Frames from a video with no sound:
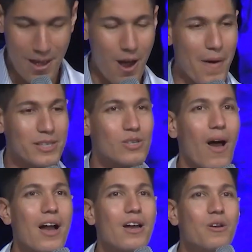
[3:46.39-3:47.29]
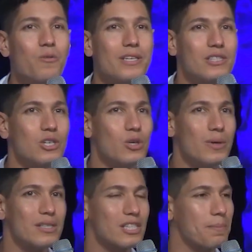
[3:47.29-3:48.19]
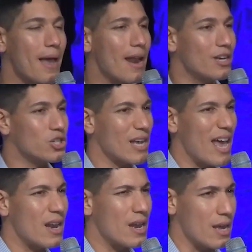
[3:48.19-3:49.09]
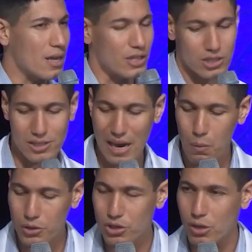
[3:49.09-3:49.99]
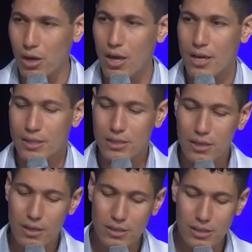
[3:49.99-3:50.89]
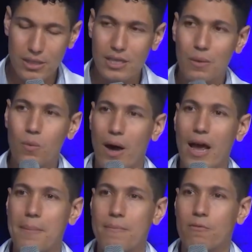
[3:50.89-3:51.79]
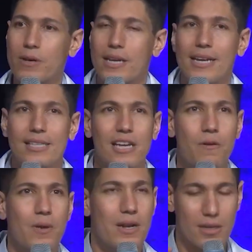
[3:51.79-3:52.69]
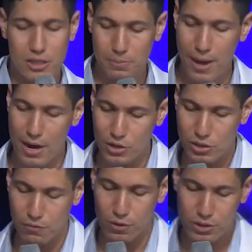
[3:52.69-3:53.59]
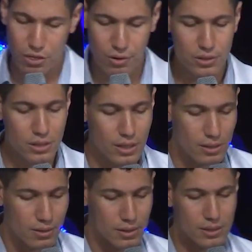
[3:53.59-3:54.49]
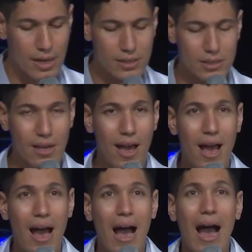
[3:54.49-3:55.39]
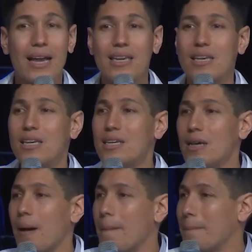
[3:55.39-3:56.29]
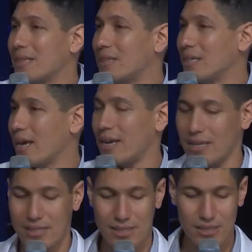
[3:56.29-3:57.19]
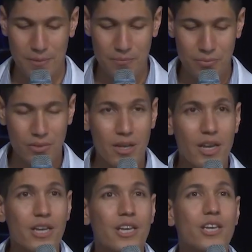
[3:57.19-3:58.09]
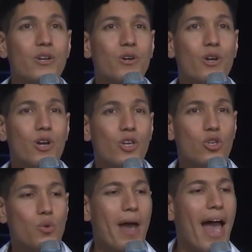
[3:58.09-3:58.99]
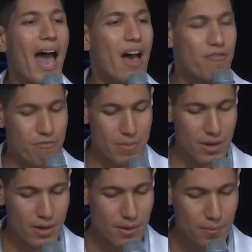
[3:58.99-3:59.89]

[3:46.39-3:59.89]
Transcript: All right, so I'm going to read to you in Spanish and in English because I want you to, to, to see what I'm reading as I read it in Spanish. Verse 13 says, Aquí me tienes, here you have me.